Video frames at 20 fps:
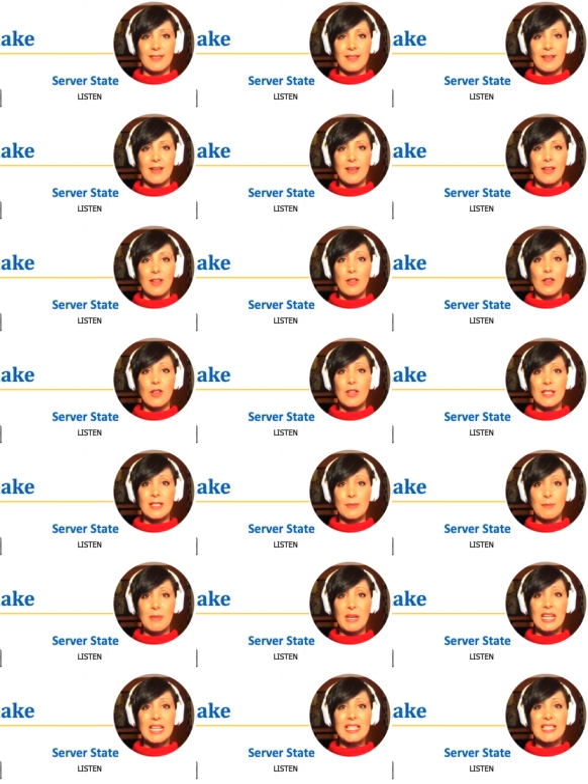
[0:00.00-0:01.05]
This
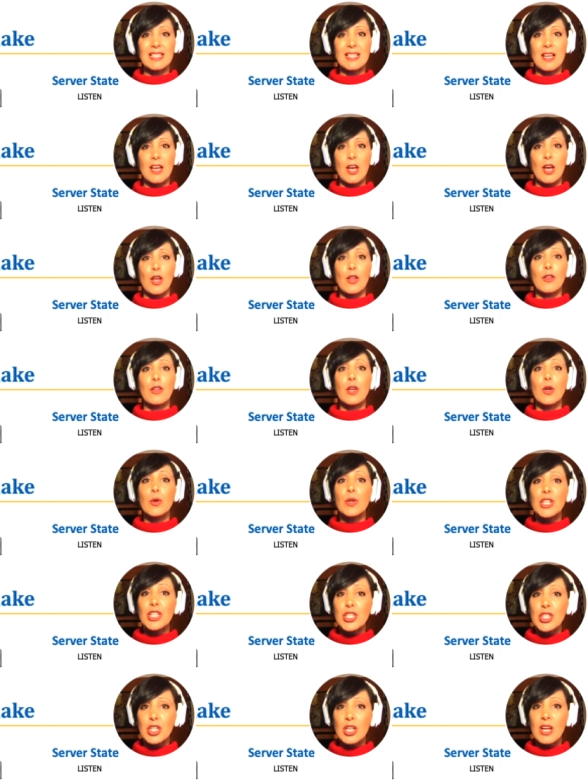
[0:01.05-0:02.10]
means the
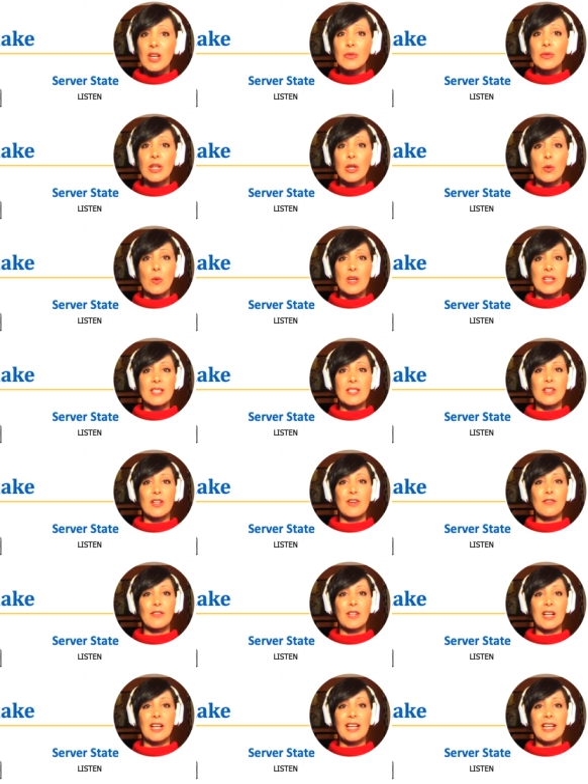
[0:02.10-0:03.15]
original requester of the
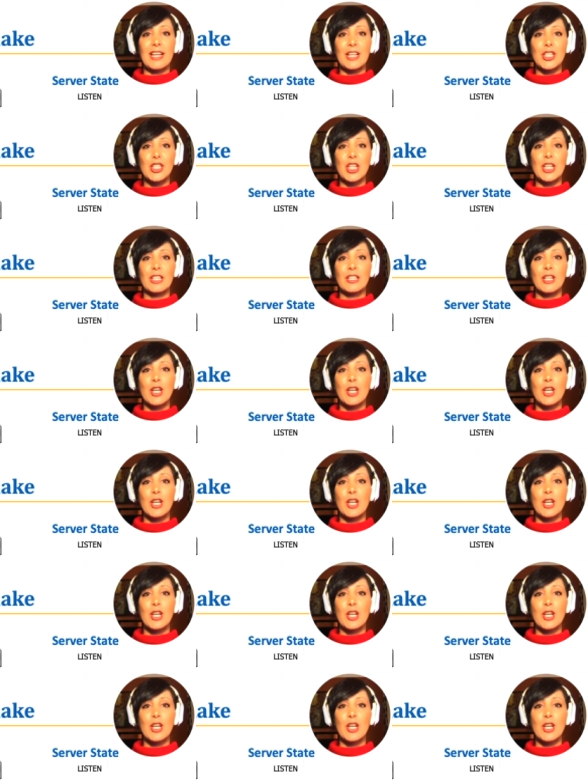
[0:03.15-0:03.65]
connection